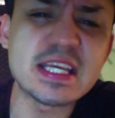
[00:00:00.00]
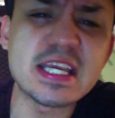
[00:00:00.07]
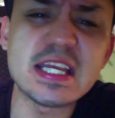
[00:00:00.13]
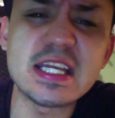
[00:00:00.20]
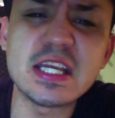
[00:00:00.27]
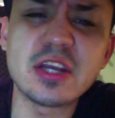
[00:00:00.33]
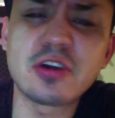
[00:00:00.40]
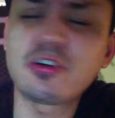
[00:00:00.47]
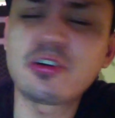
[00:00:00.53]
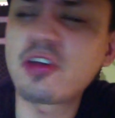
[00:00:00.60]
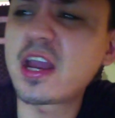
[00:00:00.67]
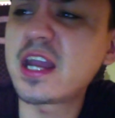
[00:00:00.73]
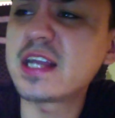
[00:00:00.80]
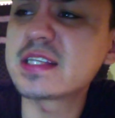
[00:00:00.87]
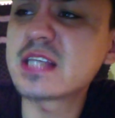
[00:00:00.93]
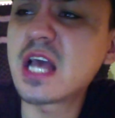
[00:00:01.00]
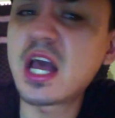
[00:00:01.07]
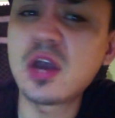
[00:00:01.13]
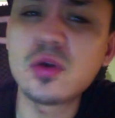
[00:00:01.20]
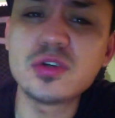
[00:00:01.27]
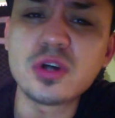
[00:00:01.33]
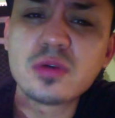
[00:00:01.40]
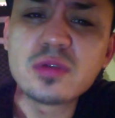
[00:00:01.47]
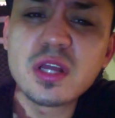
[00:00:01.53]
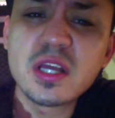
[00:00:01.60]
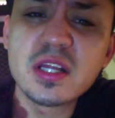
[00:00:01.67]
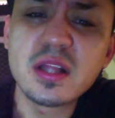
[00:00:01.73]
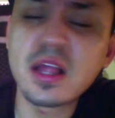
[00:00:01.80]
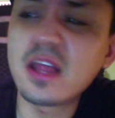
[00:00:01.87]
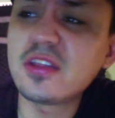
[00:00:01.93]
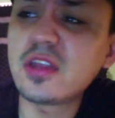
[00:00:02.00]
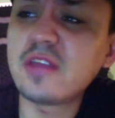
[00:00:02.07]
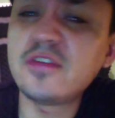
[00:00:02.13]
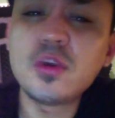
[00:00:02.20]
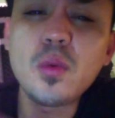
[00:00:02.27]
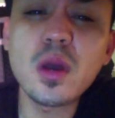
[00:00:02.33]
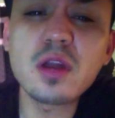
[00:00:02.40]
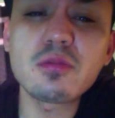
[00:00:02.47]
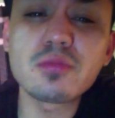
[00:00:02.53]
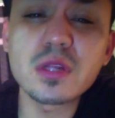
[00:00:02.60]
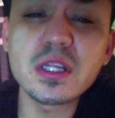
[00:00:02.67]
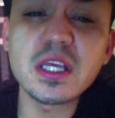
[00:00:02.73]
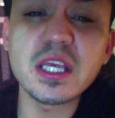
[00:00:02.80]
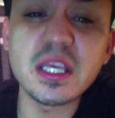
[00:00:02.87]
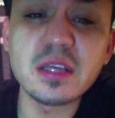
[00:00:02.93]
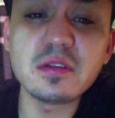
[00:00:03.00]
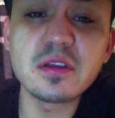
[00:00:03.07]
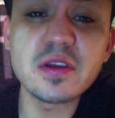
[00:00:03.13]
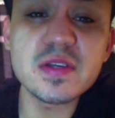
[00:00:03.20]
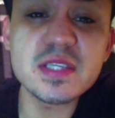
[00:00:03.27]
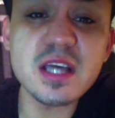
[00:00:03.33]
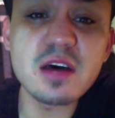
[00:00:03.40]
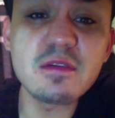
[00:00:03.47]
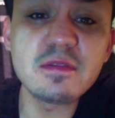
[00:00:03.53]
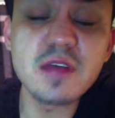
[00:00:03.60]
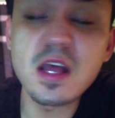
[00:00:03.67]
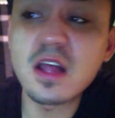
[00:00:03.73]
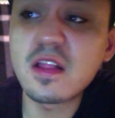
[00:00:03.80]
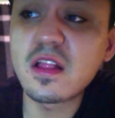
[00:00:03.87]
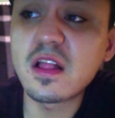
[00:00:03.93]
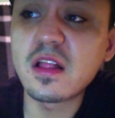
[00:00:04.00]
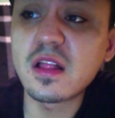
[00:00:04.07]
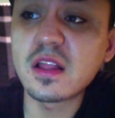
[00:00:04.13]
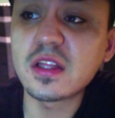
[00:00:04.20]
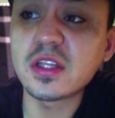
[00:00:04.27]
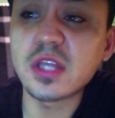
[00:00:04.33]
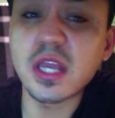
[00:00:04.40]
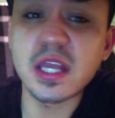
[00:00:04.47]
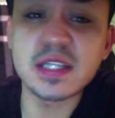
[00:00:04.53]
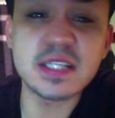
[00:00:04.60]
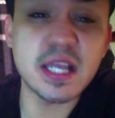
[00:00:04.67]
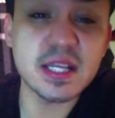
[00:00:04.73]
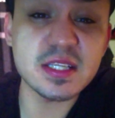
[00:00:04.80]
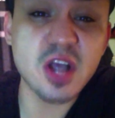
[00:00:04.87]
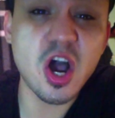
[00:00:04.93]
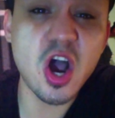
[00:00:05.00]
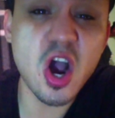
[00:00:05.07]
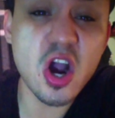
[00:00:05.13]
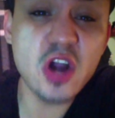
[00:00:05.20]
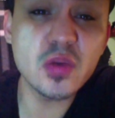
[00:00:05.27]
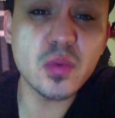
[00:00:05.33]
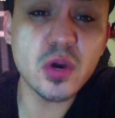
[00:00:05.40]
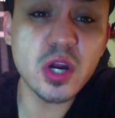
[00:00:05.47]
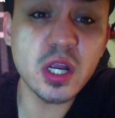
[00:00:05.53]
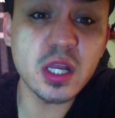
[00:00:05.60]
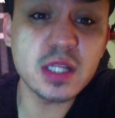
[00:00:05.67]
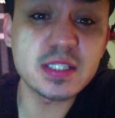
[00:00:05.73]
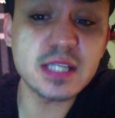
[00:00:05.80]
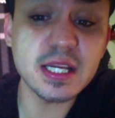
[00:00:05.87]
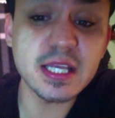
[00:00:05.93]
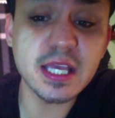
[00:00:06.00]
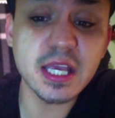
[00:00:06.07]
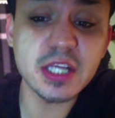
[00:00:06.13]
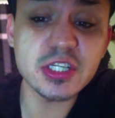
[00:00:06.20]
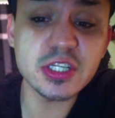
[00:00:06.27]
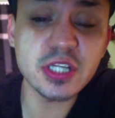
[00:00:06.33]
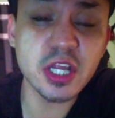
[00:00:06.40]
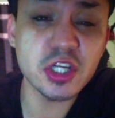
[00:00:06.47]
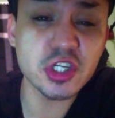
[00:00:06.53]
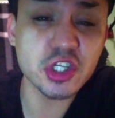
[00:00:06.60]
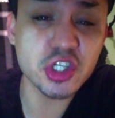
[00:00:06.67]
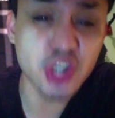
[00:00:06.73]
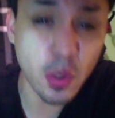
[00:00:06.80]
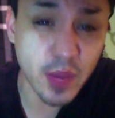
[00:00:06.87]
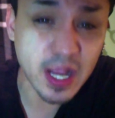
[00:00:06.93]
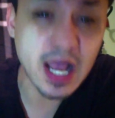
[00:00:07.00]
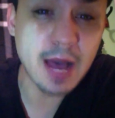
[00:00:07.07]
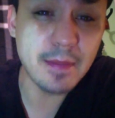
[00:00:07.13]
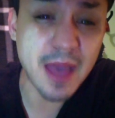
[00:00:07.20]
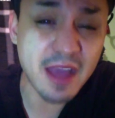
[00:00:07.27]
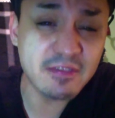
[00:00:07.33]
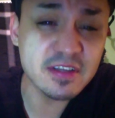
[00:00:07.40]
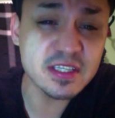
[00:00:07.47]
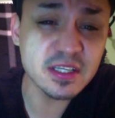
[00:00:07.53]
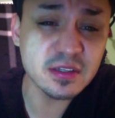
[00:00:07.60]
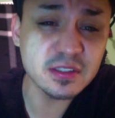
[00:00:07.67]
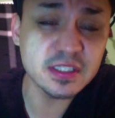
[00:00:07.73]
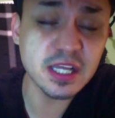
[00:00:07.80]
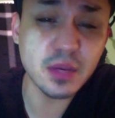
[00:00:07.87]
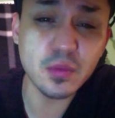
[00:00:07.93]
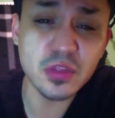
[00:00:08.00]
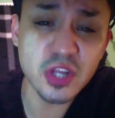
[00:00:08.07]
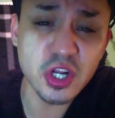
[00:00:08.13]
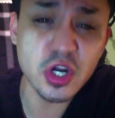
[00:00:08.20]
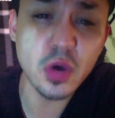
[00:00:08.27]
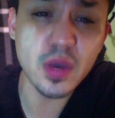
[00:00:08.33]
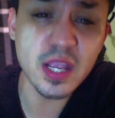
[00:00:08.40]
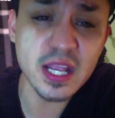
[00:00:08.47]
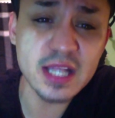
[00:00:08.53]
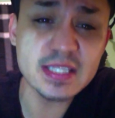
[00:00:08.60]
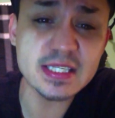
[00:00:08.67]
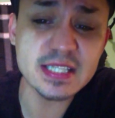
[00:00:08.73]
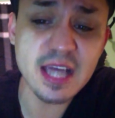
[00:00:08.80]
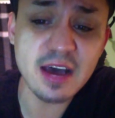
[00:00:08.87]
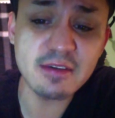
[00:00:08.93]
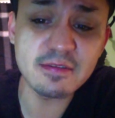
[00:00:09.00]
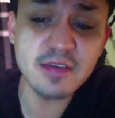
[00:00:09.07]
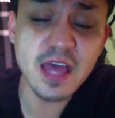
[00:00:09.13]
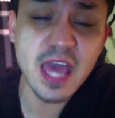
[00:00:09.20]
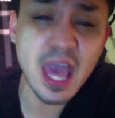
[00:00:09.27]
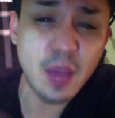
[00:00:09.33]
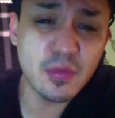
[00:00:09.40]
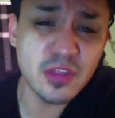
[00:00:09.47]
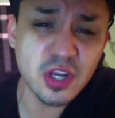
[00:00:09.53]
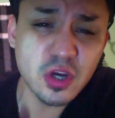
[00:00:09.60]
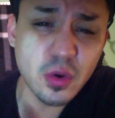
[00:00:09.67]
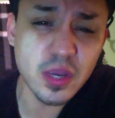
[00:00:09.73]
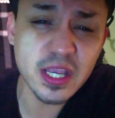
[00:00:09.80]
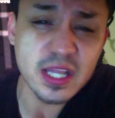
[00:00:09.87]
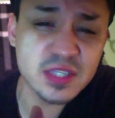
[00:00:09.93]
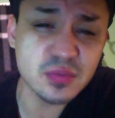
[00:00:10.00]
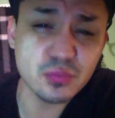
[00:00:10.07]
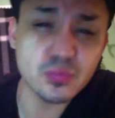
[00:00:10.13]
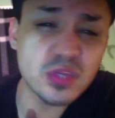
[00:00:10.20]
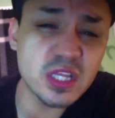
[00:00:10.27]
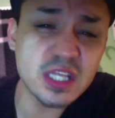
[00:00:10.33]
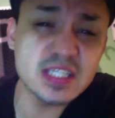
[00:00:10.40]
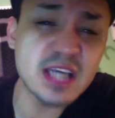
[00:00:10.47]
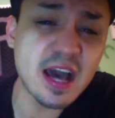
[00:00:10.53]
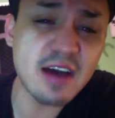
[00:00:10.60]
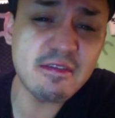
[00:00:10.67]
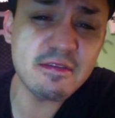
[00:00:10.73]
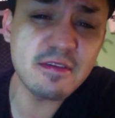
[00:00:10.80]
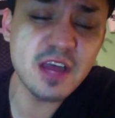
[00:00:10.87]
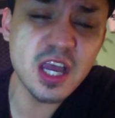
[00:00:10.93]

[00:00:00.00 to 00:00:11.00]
eating craze, who don't. If you want to really heal yourself, it takes hard work, dedication, and showing up every single day when the going gets tough. And when the going gets really tough,